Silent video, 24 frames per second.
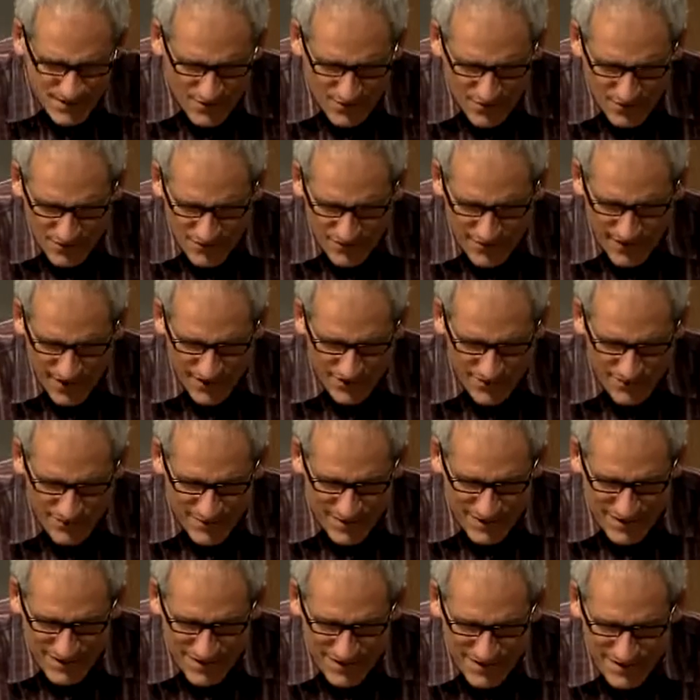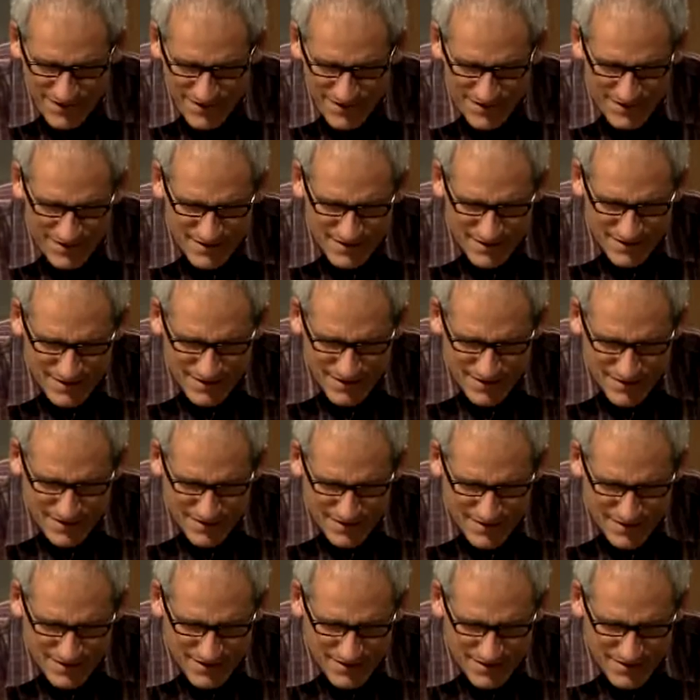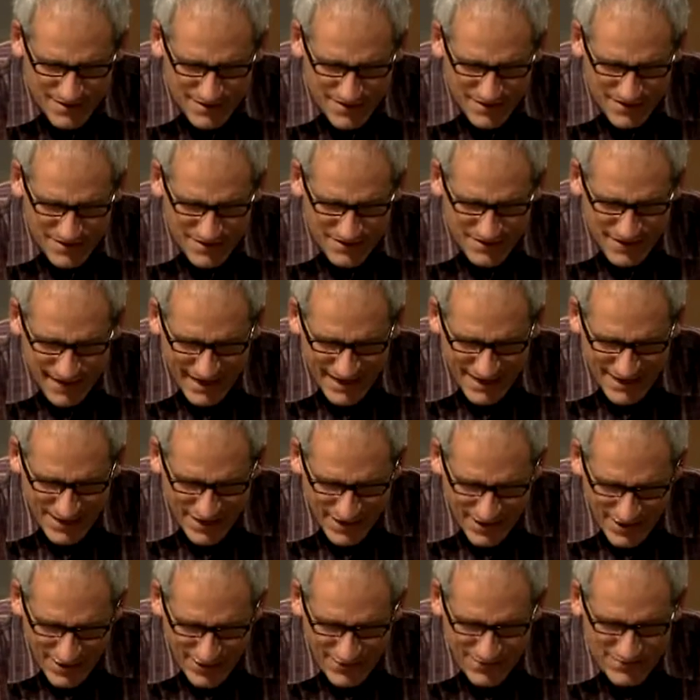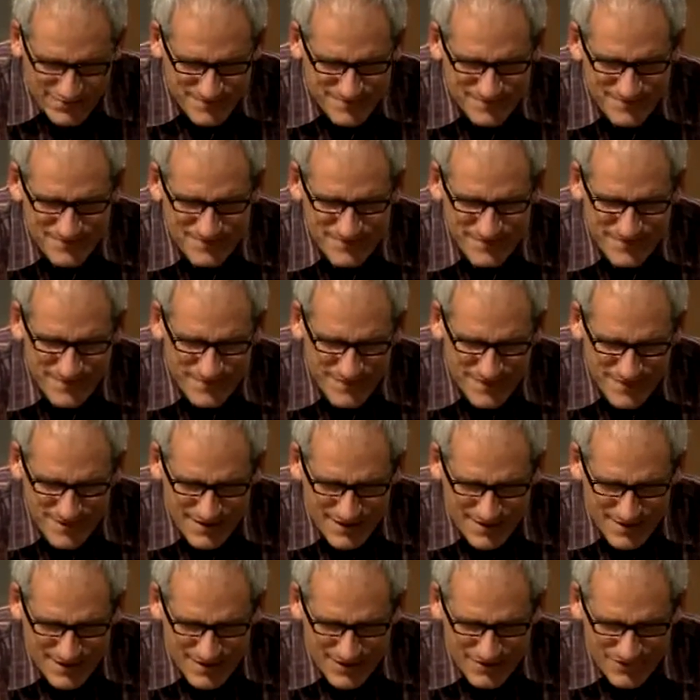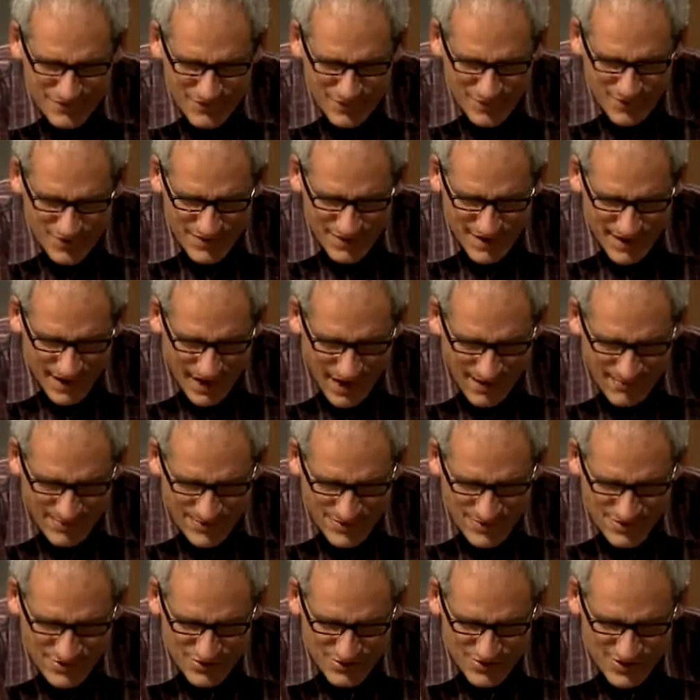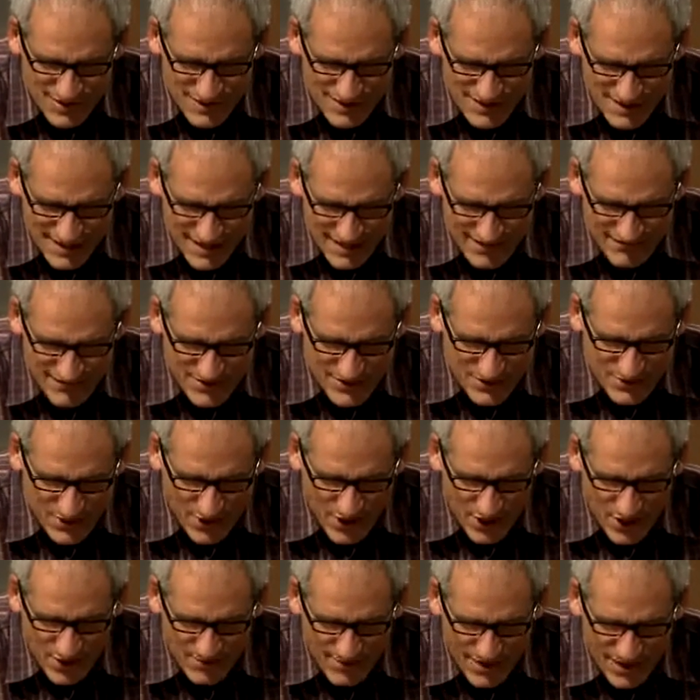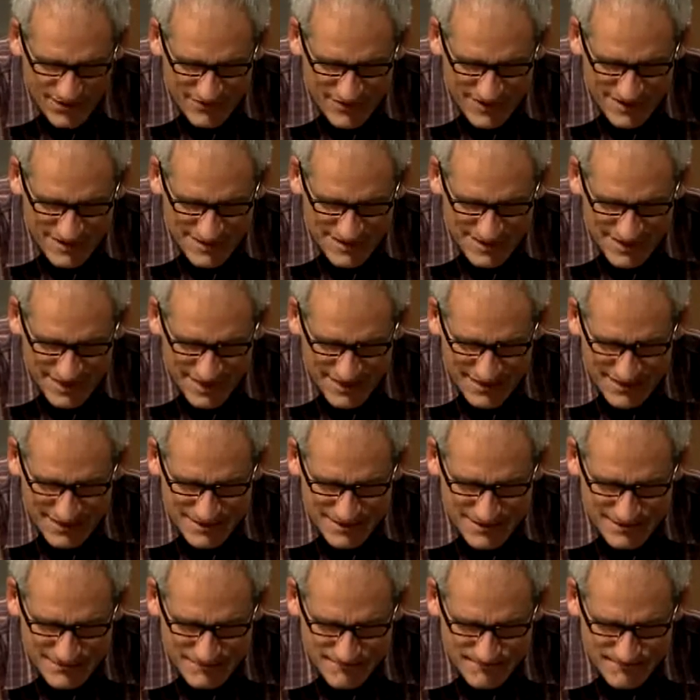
Well, Father, we thank you for the opportunity to even talk about these things.